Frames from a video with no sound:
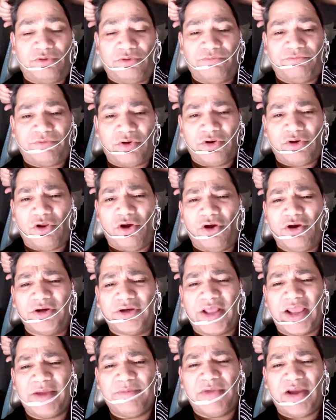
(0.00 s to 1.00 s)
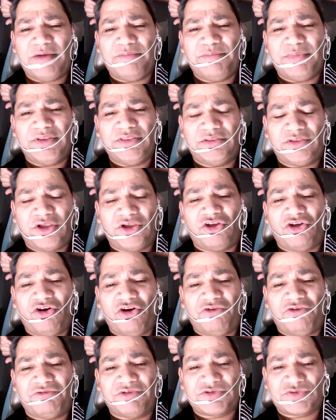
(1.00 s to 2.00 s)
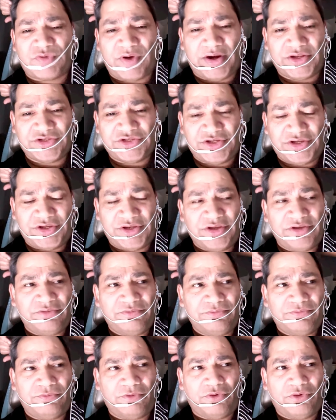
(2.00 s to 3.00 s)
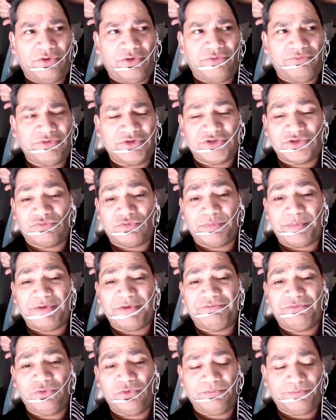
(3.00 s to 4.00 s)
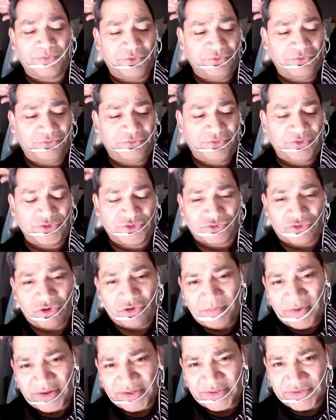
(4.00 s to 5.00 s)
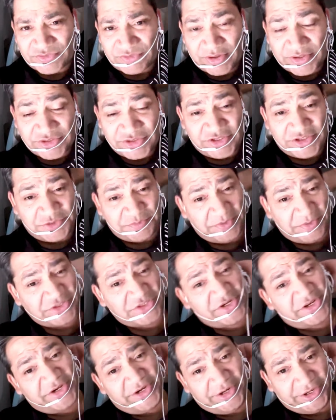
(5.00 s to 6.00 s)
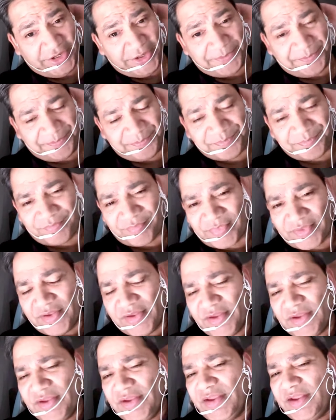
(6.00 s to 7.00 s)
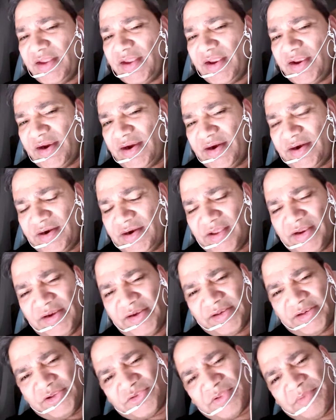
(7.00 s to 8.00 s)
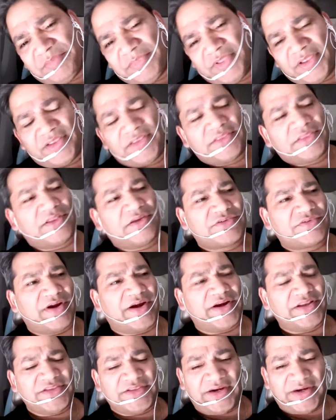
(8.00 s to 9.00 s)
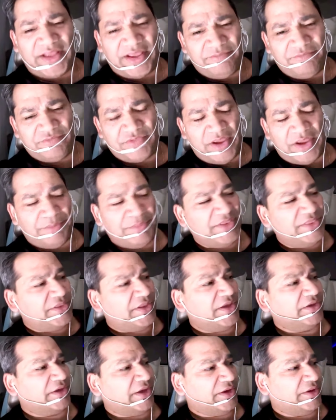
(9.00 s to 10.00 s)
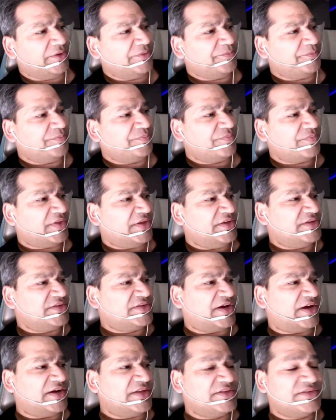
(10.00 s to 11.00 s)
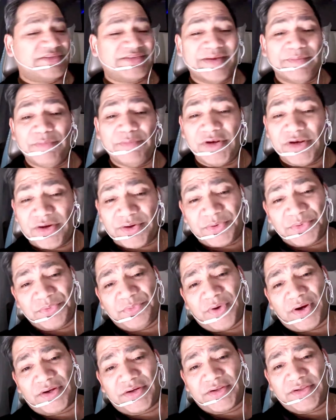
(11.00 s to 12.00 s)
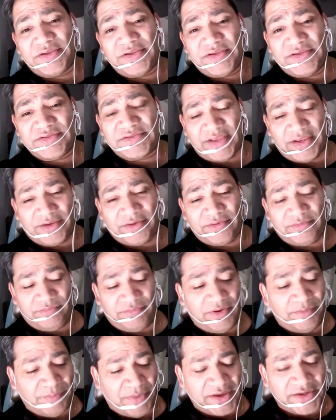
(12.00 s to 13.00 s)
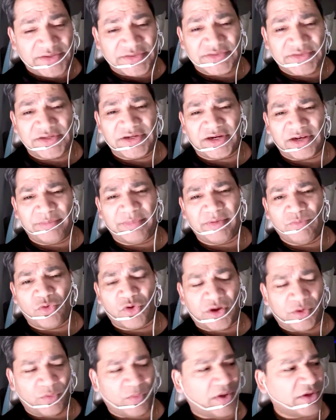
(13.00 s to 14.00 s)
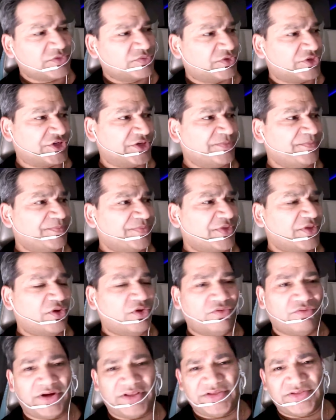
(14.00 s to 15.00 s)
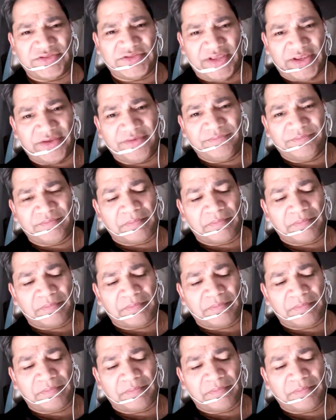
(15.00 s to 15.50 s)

For a long time, I've been thinking of a strategy which would be a foolproof stock market strategy, especially in India. And I'll tell you something, the strategy that I've been thinking is kind of similar to what he's saying. Mine is a little bit more advanced version of what he's saying.